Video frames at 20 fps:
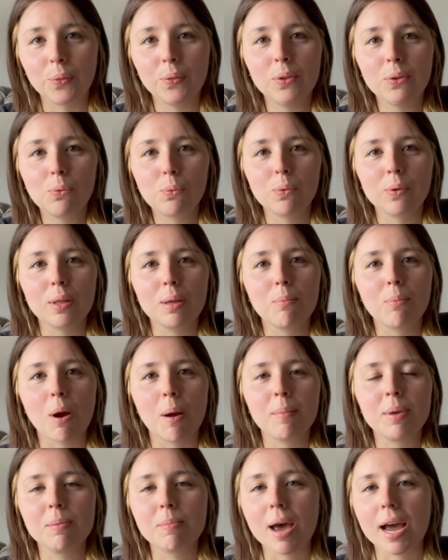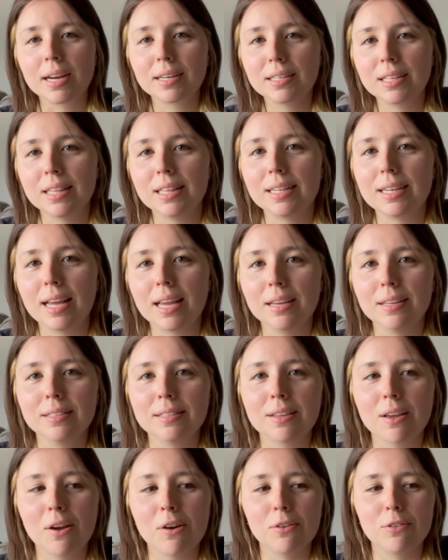this really brought me back to the
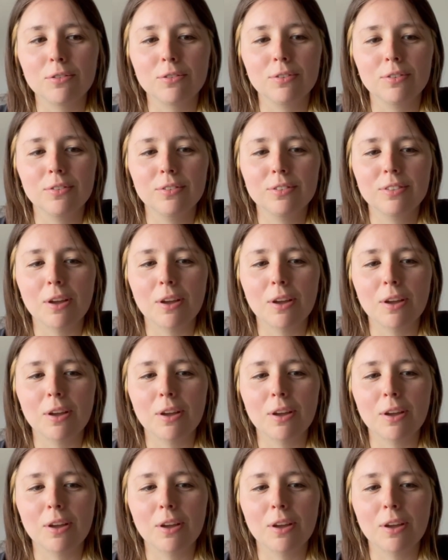days of